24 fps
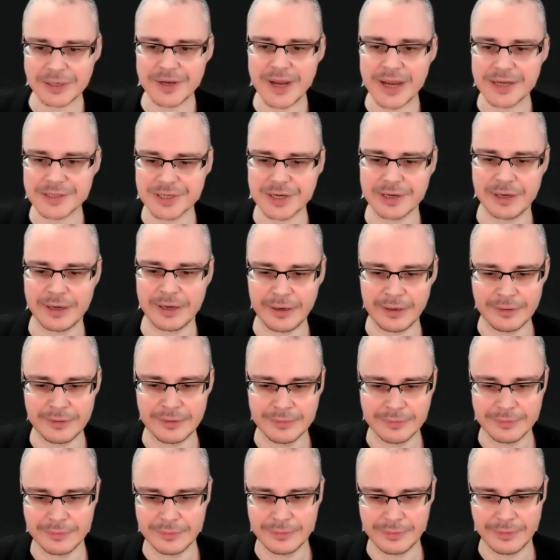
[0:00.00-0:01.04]
to ask
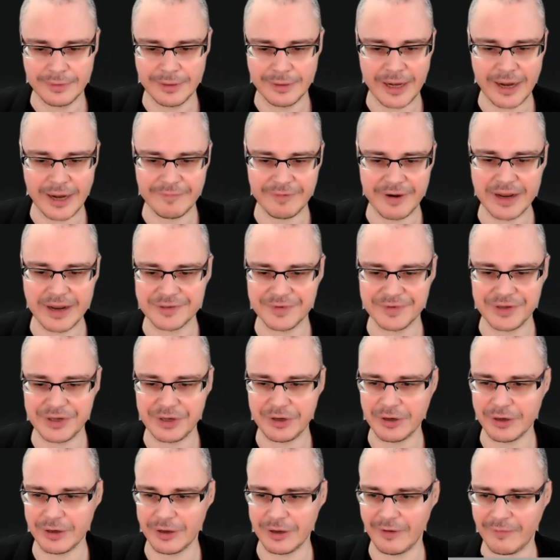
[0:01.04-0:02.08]
in every
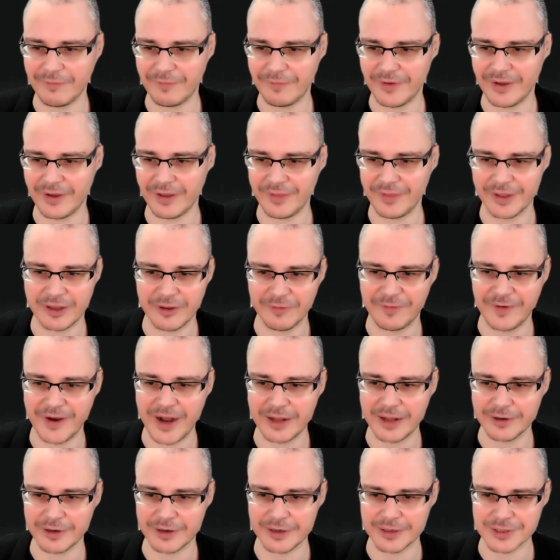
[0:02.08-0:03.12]
interview of the
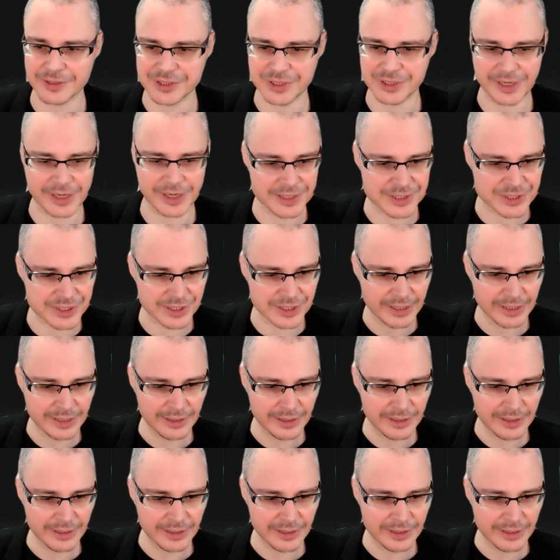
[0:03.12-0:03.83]
co-founders, is